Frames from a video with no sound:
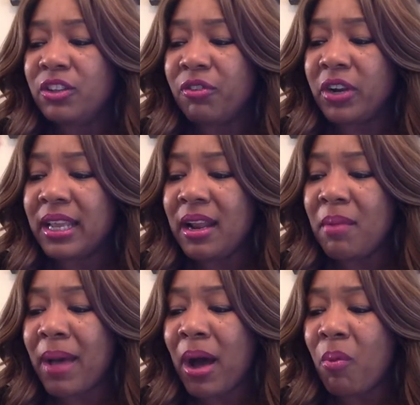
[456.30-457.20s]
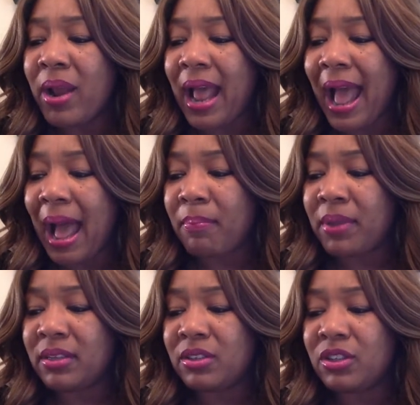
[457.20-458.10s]
forget about what
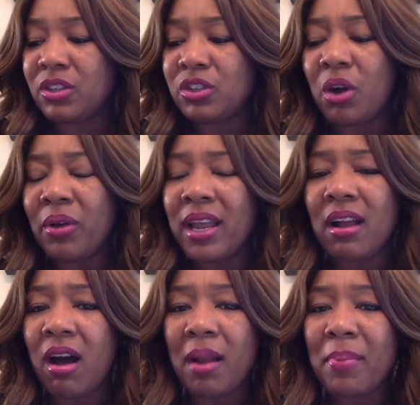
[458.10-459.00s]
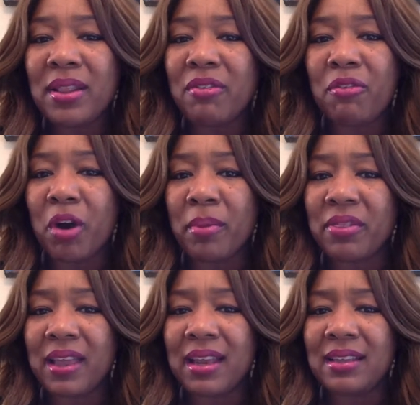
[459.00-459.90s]
happened. Don't get caught up in the former
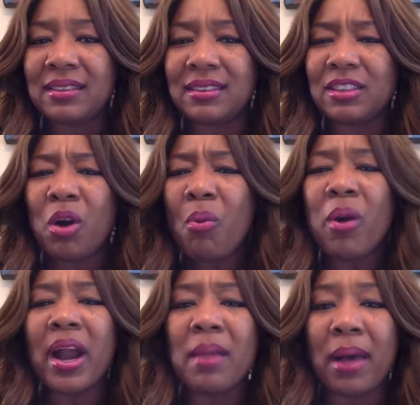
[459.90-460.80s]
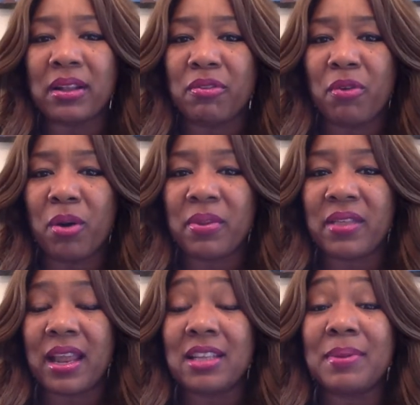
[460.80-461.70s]
things. Don't worry about the former
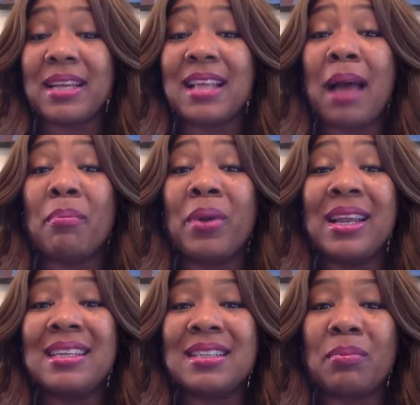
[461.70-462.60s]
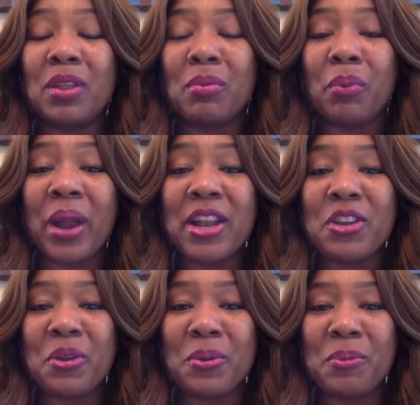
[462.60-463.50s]
things, because I'm bringing something brand
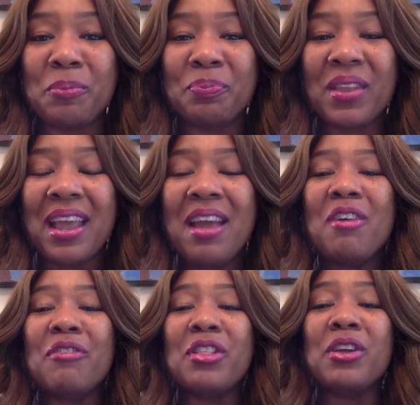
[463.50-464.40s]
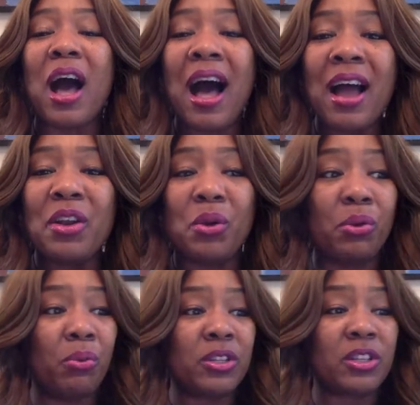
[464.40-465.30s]
new. For the aunt who
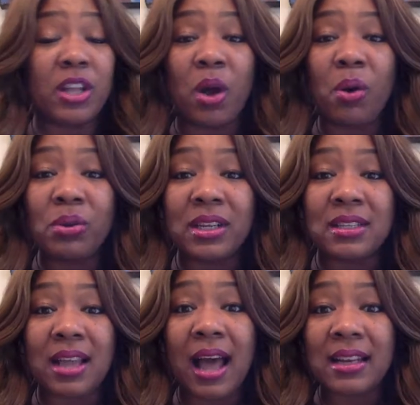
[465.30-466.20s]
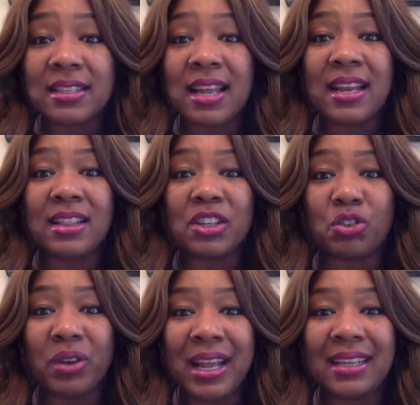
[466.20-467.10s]
was the oldest, kind of setting the
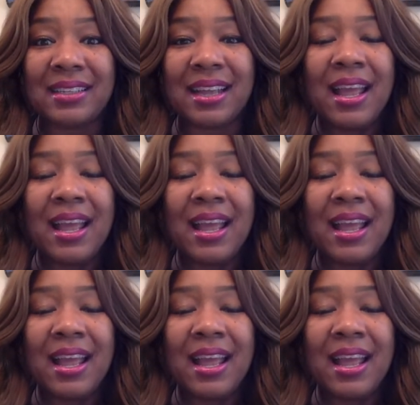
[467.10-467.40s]
trend,